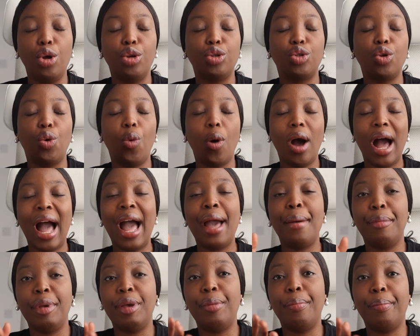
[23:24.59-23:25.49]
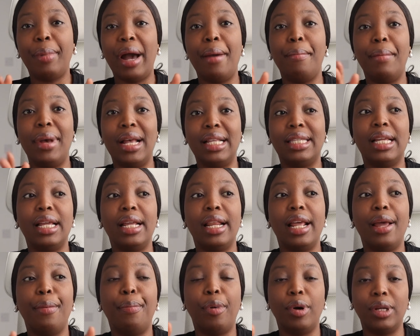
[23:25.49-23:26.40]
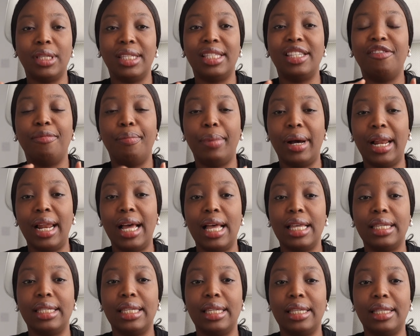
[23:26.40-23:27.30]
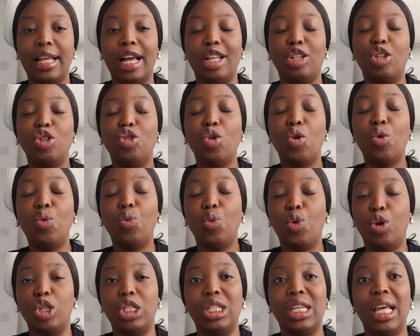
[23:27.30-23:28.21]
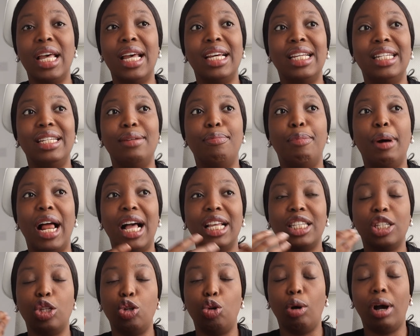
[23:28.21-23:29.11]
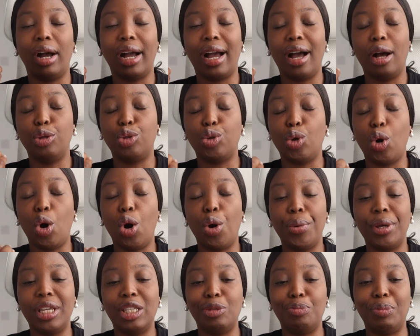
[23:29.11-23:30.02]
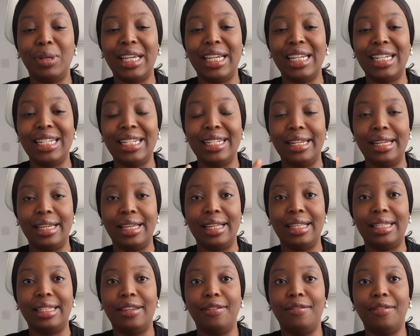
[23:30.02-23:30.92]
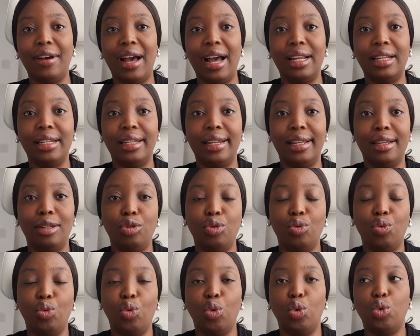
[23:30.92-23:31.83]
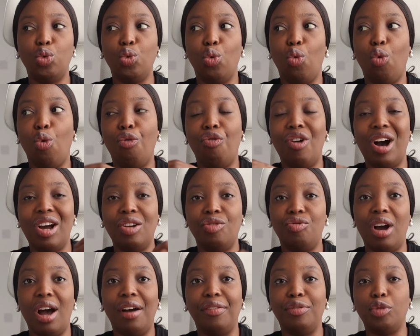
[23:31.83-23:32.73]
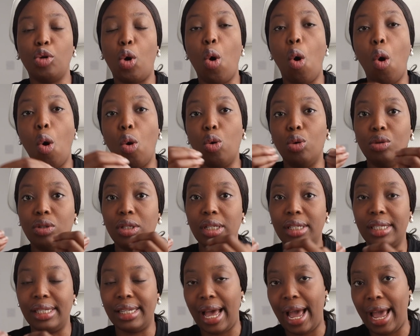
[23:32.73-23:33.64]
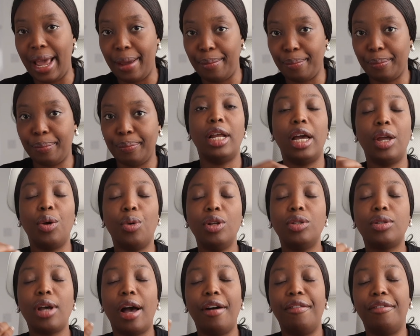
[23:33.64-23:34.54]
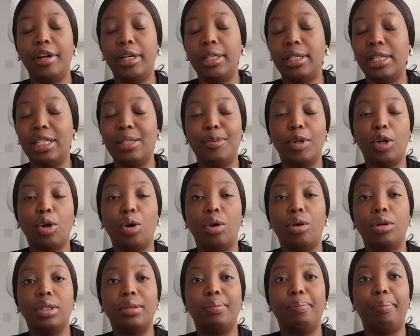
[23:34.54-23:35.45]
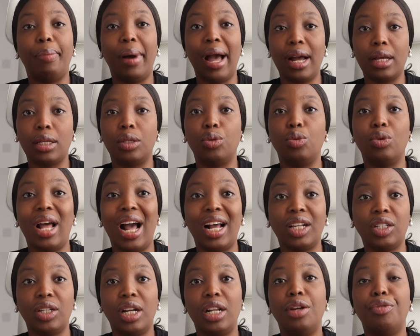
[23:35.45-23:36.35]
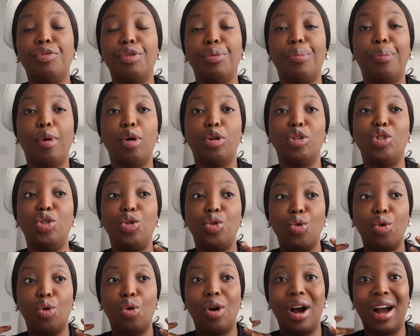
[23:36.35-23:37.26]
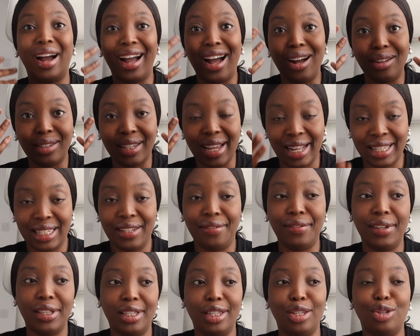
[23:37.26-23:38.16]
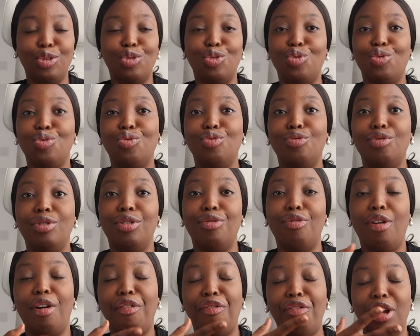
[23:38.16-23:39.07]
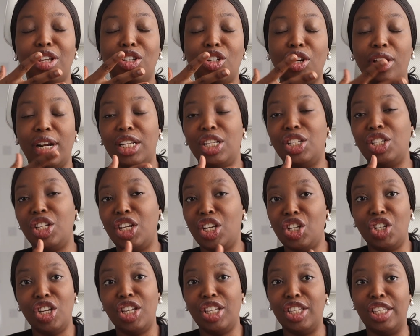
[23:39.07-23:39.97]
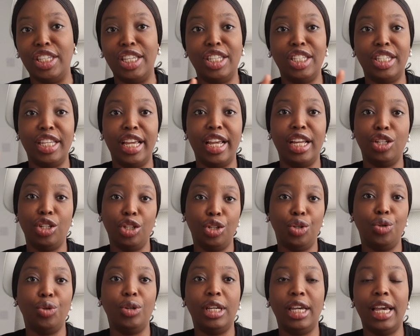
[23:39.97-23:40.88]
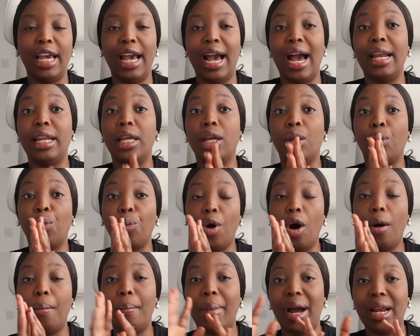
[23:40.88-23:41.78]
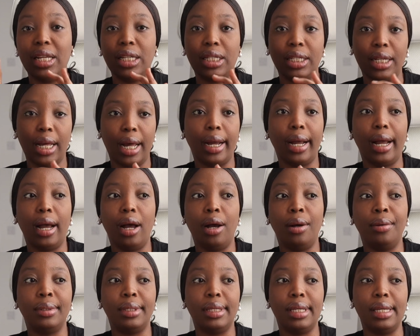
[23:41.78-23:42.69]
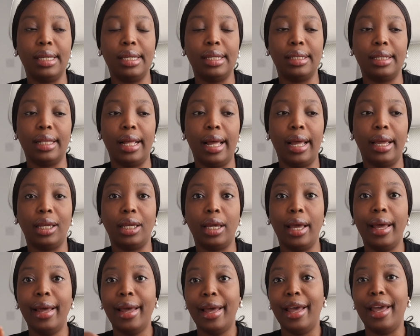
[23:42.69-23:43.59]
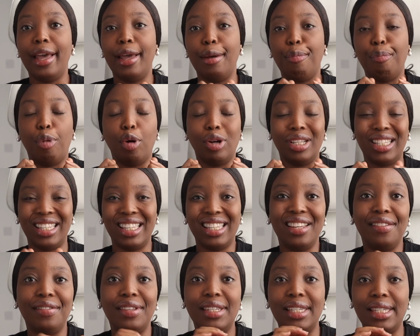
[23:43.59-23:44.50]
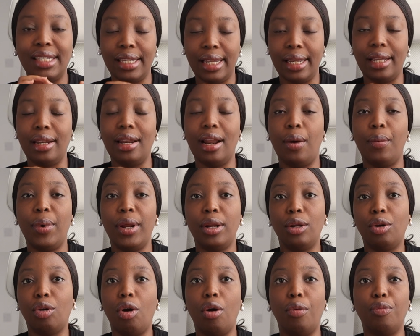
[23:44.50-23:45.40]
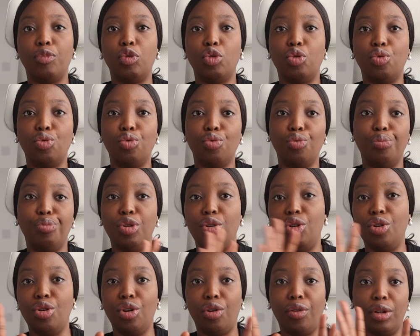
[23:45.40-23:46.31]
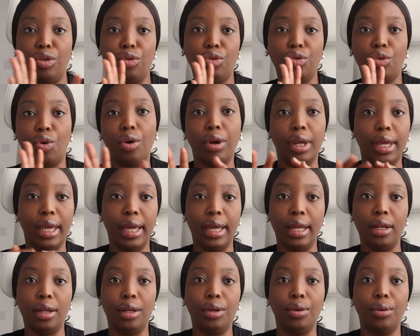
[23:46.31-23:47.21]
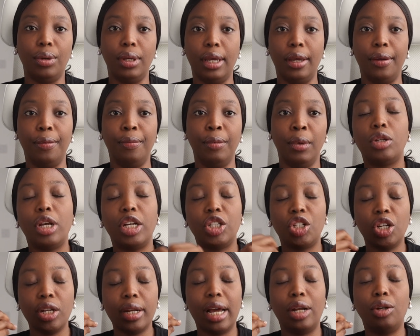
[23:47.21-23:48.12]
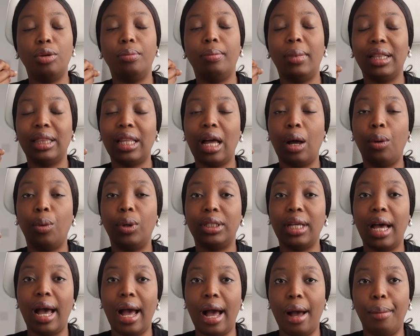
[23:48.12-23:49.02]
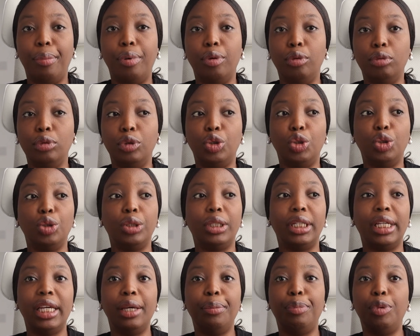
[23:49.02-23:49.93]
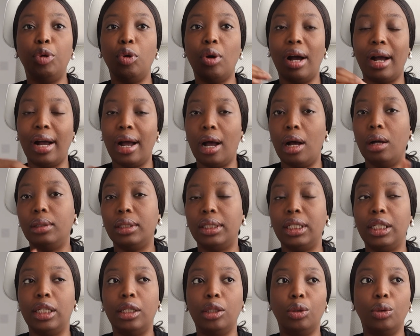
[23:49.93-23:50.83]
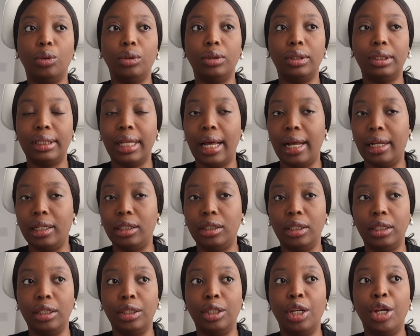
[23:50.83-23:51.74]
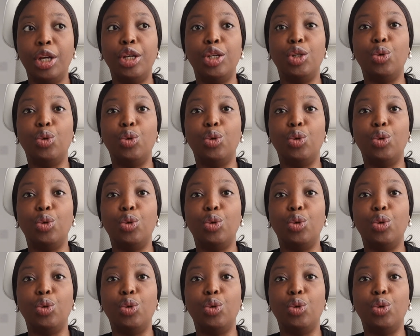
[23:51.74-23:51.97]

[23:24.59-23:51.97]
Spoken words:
So what I mean by maintaining a positive balance is that you don't want the balance in your account to always be in negative and then you go to overdraft all the time. Now, you want to avoid this because banks would actually report your account activities to the reference credit agencies here in the UK, and a well-managed account is like a positive signal when it comes to building your credit score here in the UK. So ensure that no matter what happens, you keep your account in good standing.